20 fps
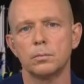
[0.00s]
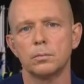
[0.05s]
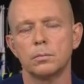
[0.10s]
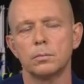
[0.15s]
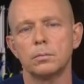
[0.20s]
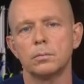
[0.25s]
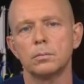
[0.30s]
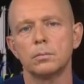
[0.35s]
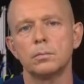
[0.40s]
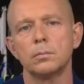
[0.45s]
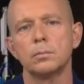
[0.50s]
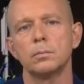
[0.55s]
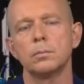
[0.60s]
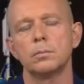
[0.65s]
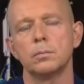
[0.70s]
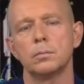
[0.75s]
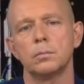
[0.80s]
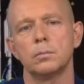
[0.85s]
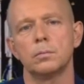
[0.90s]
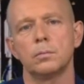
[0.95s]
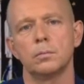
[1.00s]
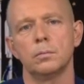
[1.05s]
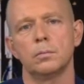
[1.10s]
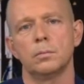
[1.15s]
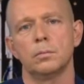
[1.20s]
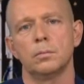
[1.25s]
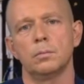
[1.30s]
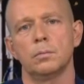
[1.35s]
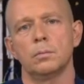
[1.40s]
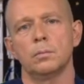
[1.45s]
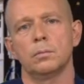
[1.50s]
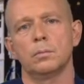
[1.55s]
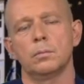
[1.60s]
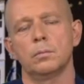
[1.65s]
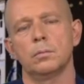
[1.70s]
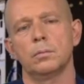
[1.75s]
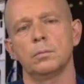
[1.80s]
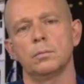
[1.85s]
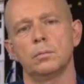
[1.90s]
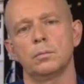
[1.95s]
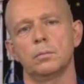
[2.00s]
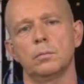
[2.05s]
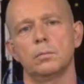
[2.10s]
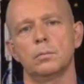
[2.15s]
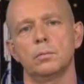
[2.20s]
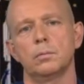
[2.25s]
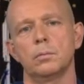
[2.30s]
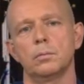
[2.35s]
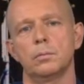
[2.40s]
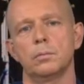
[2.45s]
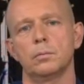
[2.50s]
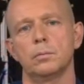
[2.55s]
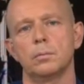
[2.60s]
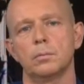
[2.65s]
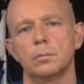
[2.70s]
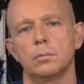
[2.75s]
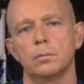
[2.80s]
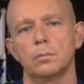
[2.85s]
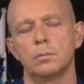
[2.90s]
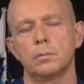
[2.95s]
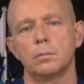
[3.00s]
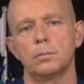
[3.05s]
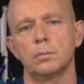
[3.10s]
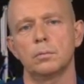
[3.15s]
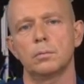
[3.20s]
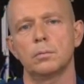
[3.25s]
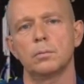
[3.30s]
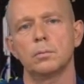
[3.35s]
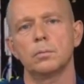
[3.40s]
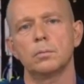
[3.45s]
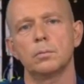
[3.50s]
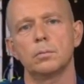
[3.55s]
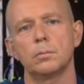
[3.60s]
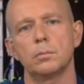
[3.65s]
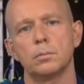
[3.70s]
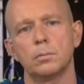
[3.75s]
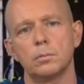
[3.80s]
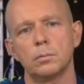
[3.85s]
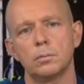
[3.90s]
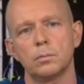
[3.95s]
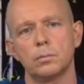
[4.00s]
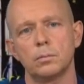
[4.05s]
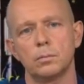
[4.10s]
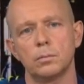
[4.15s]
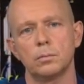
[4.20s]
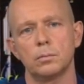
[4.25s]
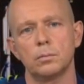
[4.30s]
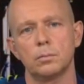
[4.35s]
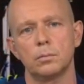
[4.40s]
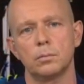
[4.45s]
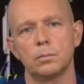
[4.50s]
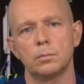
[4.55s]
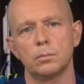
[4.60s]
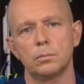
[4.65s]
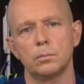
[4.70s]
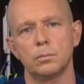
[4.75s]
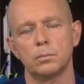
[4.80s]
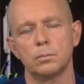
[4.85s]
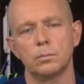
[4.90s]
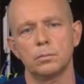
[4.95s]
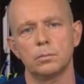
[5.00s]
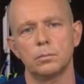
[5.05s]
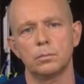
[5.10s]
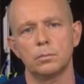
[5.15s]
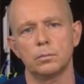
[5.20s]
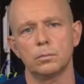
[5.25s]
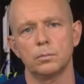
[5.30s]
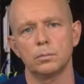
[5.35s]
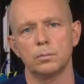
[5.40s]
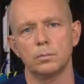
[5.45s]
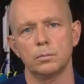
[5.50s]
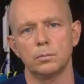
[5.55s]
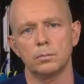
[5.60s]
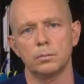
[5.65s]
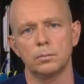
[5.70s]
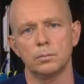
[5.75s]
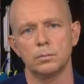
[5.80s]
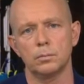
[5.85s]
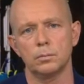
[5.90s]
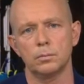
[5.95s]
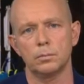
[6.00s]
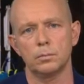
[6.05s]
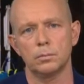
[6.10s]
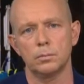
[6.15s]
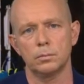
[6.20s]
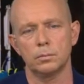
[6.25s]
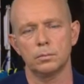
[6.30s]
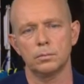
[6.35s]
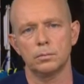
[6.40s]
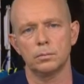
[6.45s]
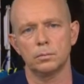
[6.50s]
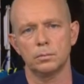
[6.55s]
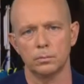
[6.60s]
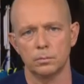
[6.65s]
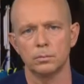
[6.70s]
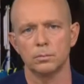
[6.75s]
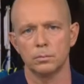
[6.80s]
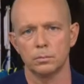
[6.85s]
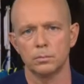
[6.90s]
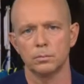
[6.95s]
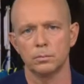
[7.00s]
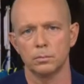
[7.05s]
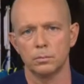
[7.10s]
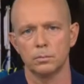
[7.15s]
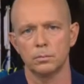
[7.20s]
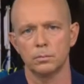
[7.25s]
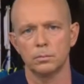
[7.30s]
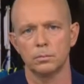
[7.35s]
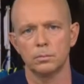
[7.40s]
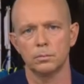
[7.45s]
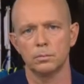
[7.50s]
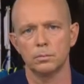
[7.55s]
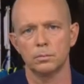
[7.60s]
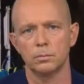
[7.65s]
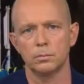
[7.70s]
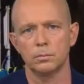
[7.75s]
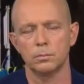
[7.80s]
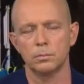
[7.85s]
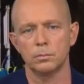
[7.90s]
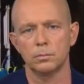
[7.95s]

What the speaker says: No words are spoken by the person on screen.